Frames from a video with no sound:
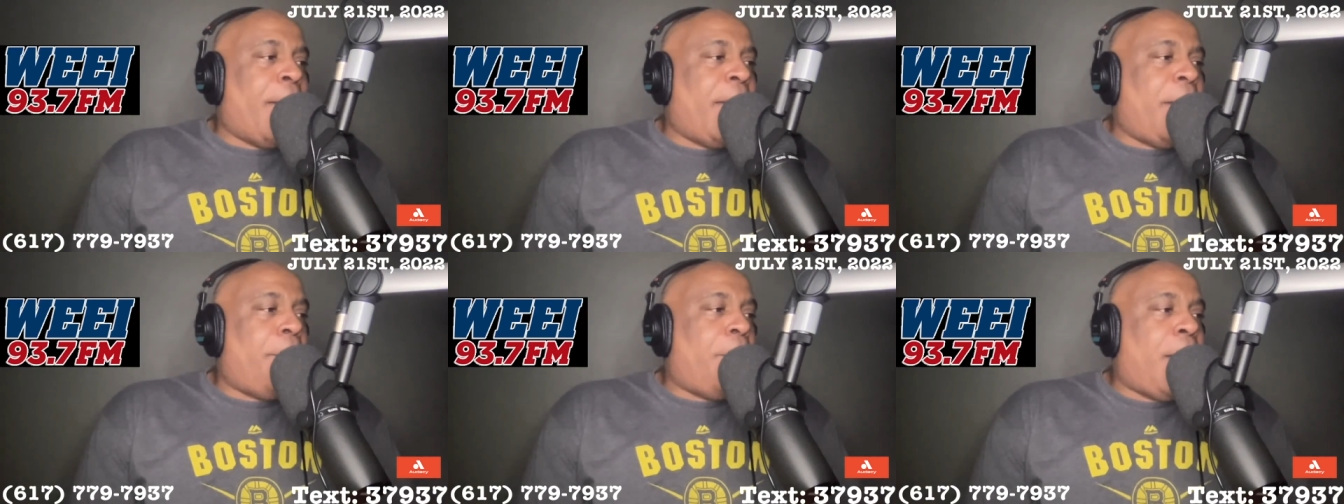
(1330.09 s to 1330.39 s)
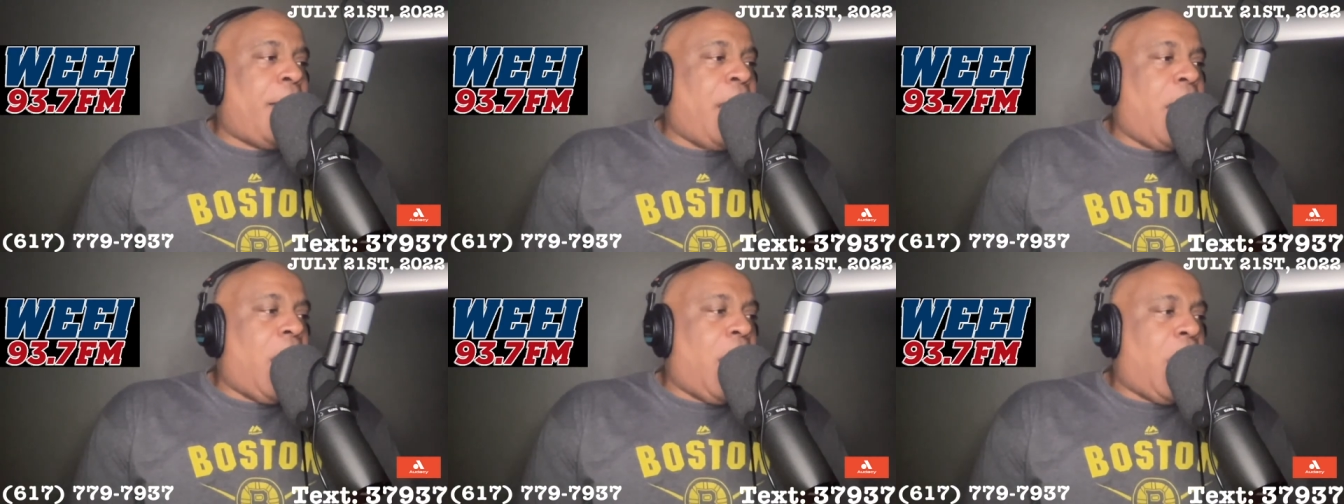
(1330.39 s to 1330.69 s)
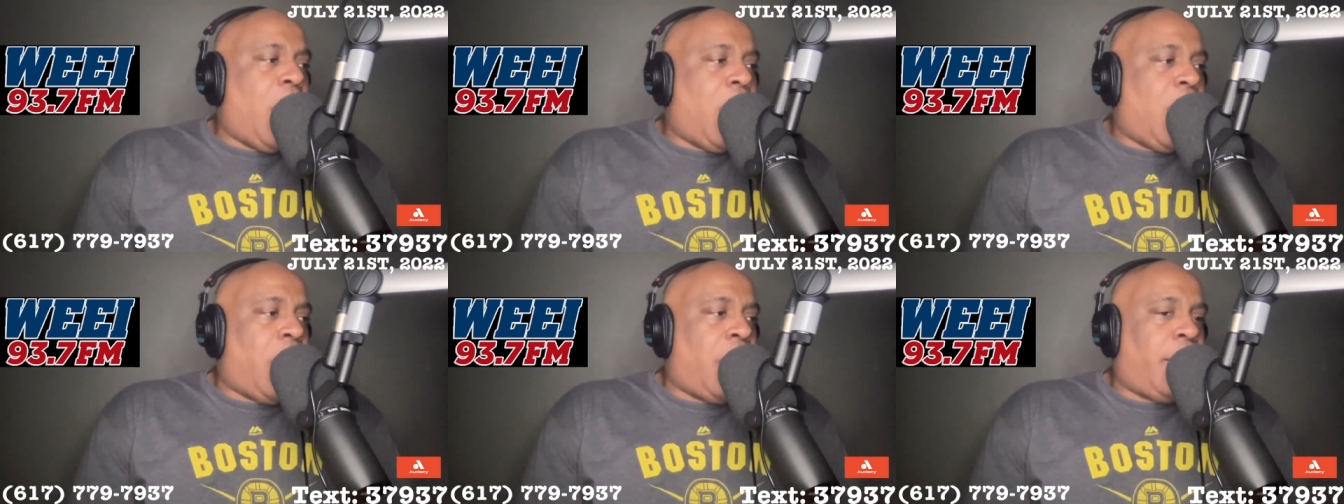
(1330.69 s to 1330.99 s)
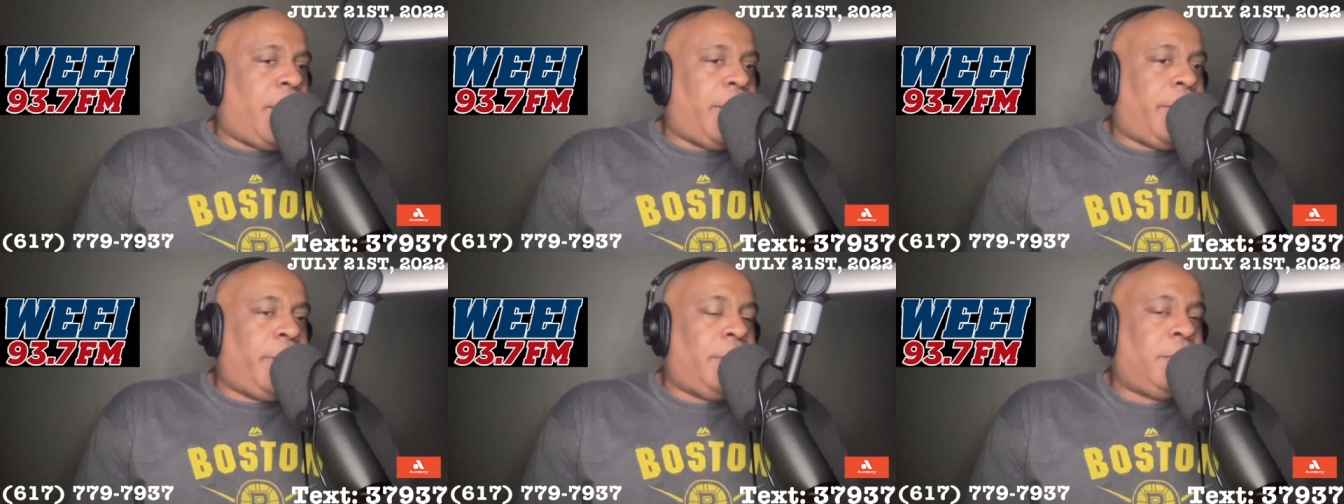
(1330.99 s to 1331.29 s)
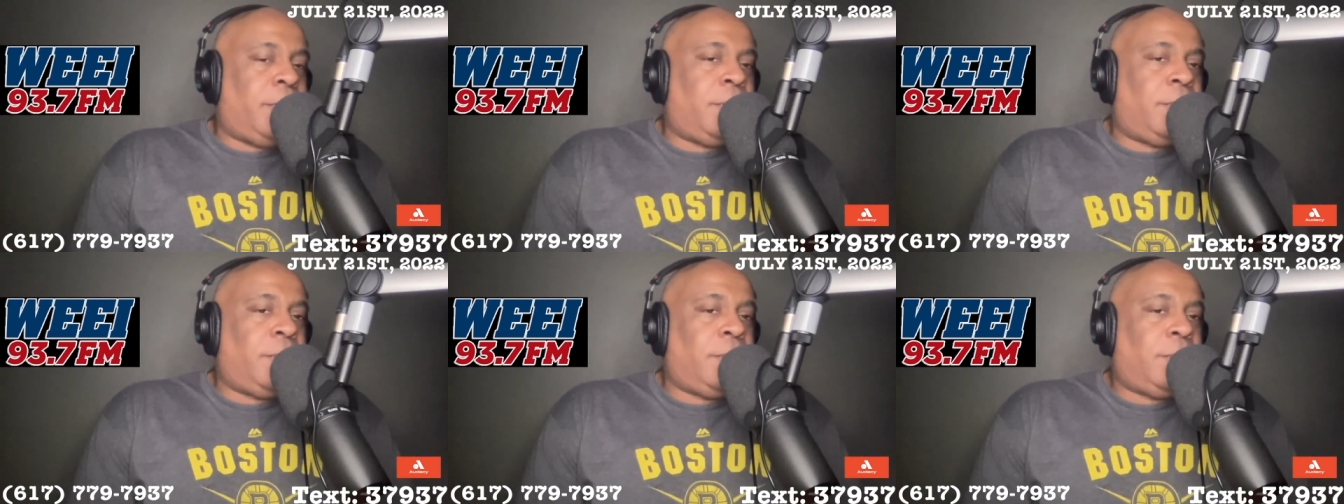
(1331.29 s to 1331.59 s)

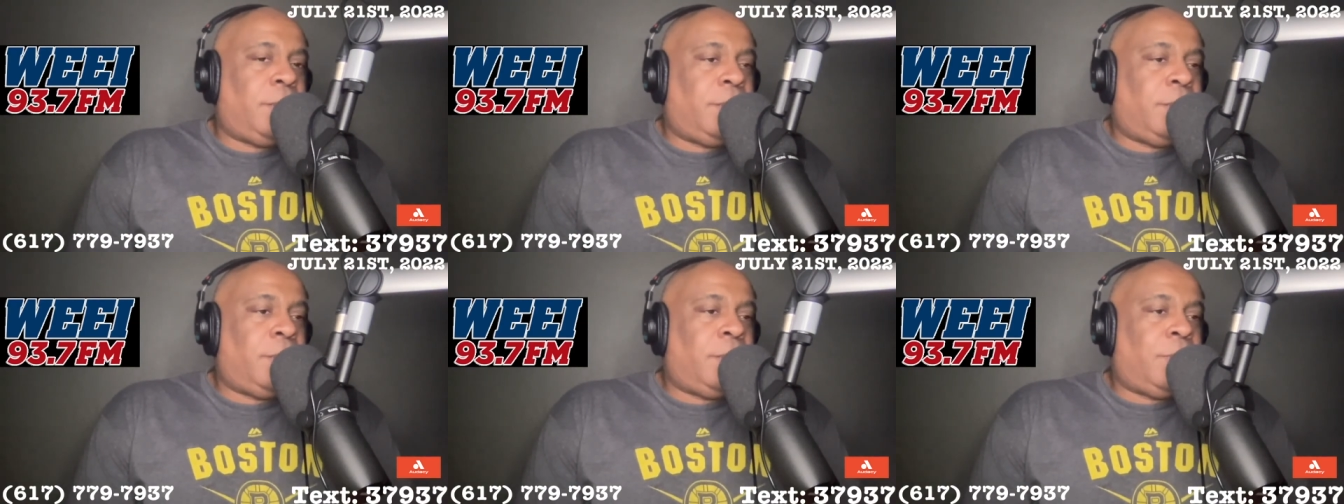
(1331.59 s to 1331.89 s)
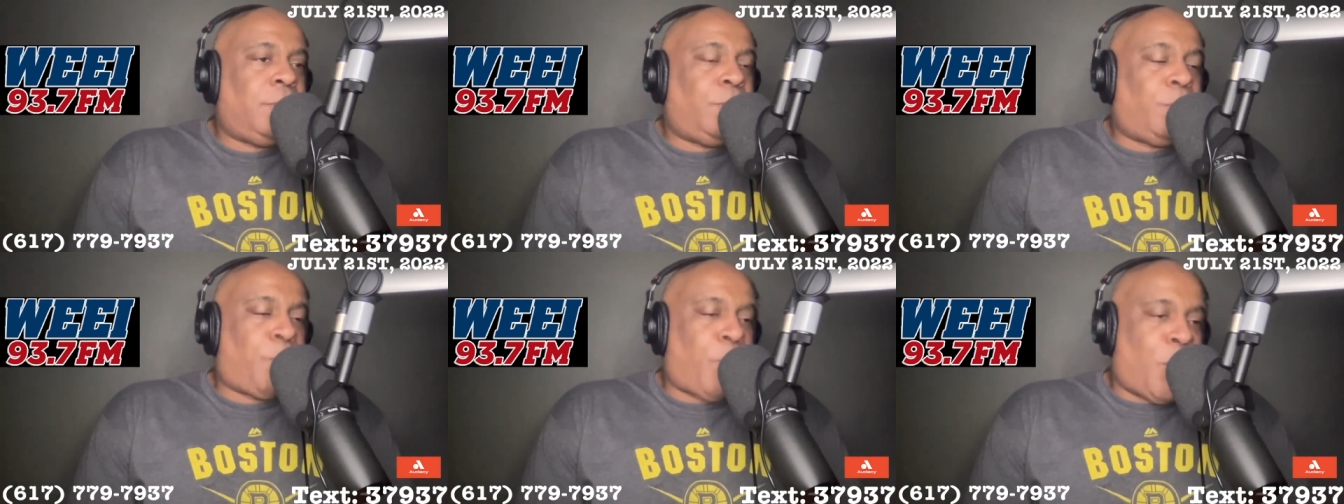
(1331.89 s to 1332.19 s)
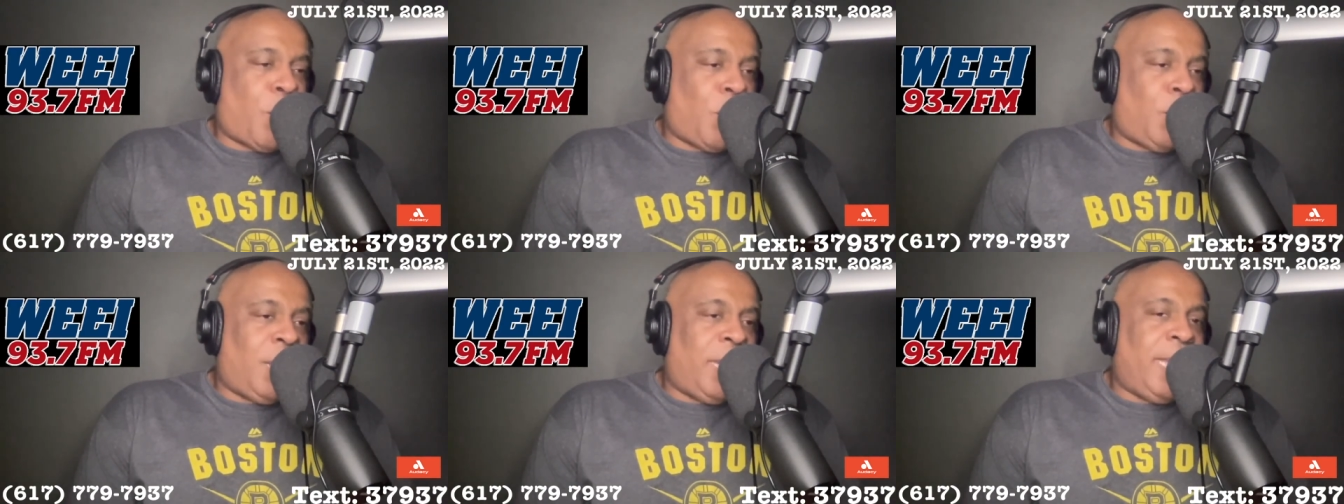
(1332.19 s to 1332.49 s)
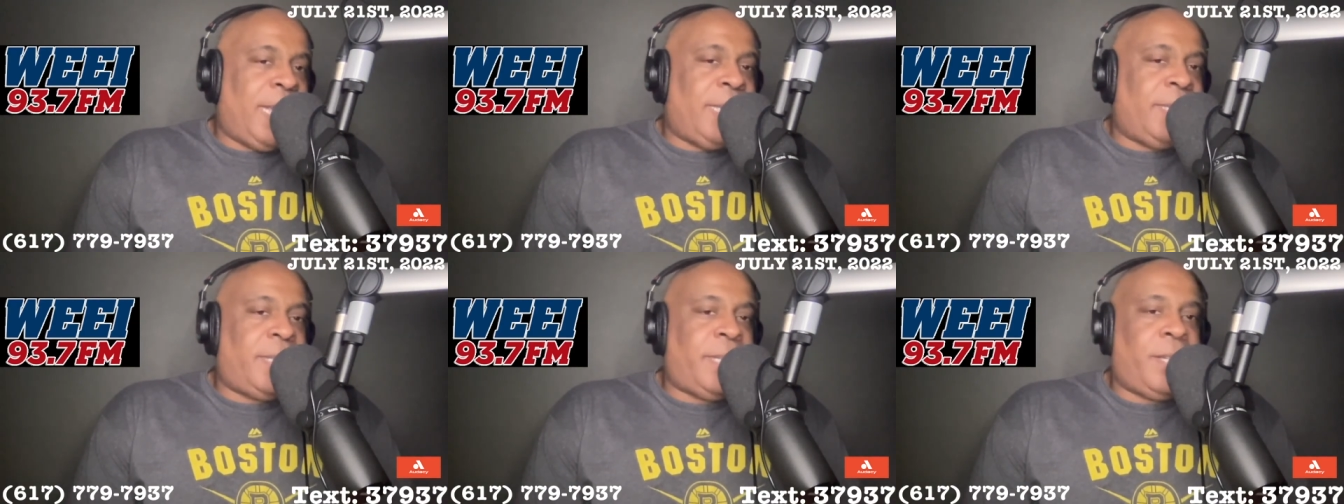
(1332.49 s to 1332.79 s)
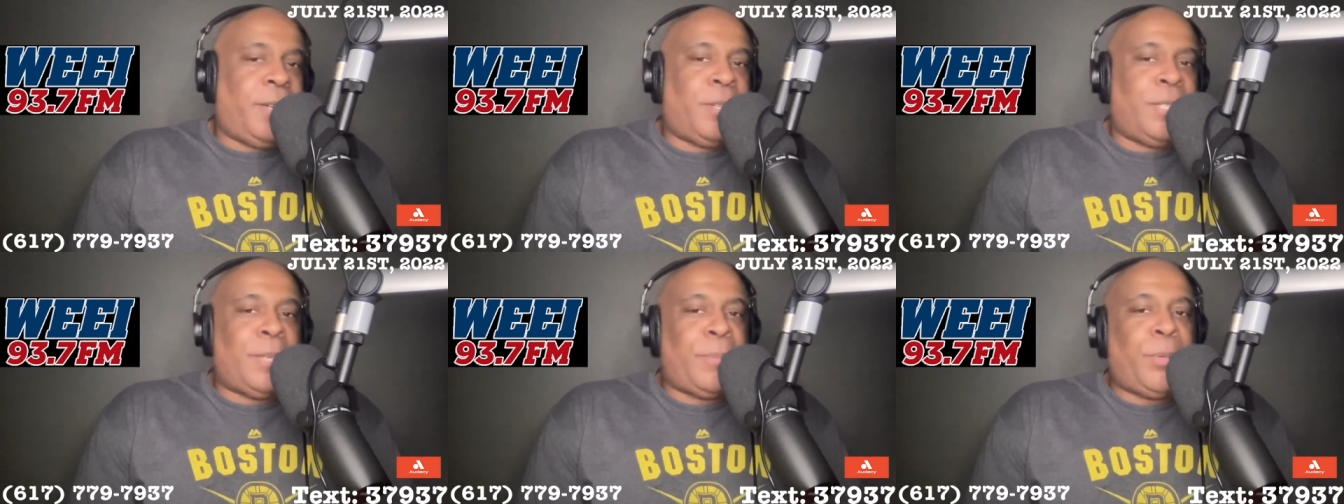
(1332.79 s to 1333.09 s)
money. Parlays
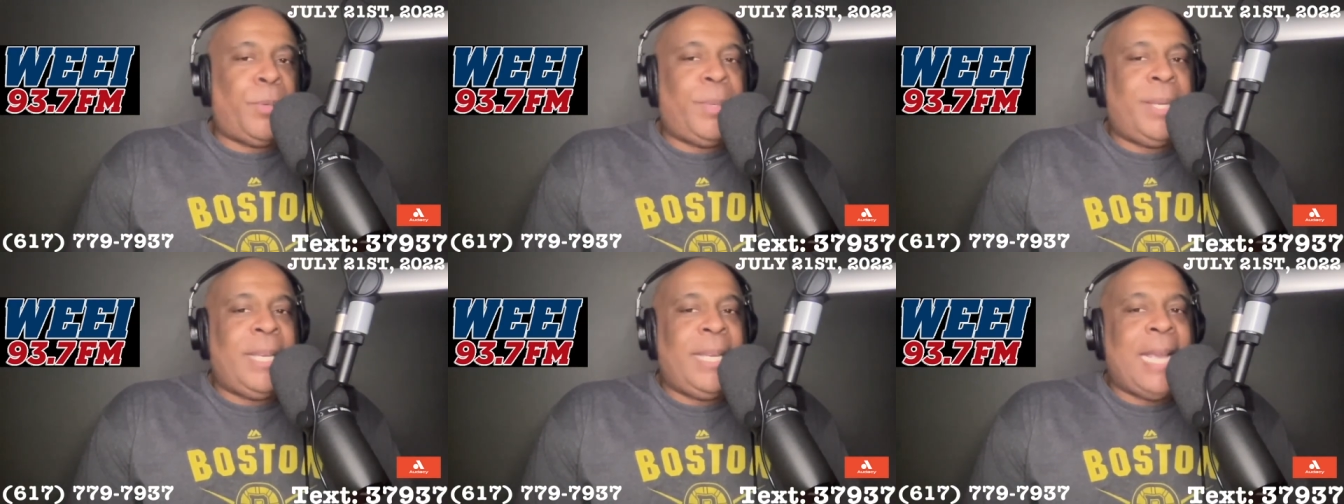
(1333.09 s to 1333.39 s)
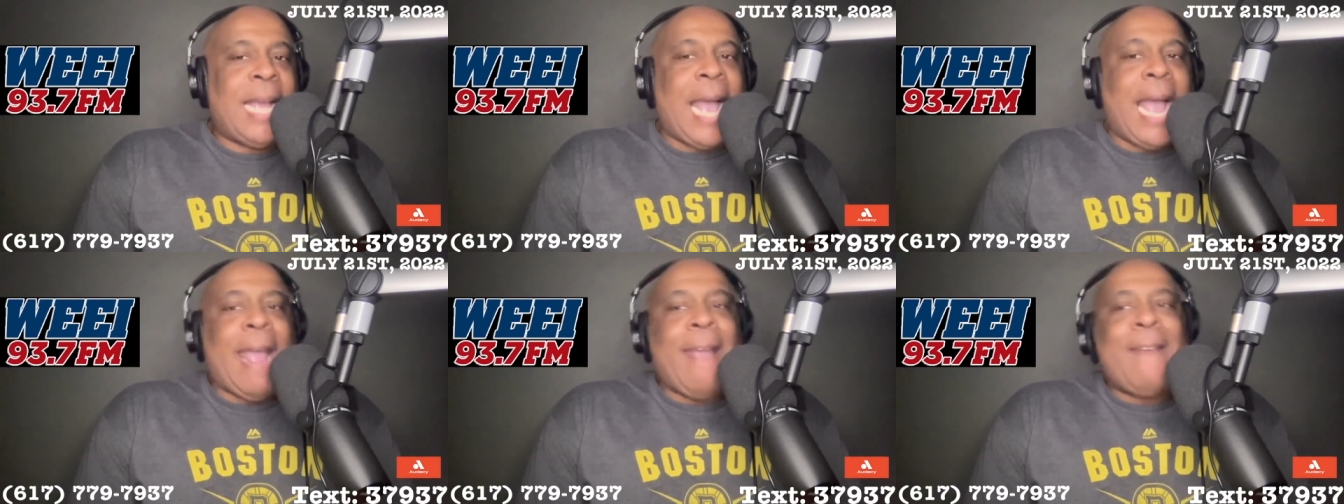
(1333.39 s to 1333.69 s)
here on WEEI.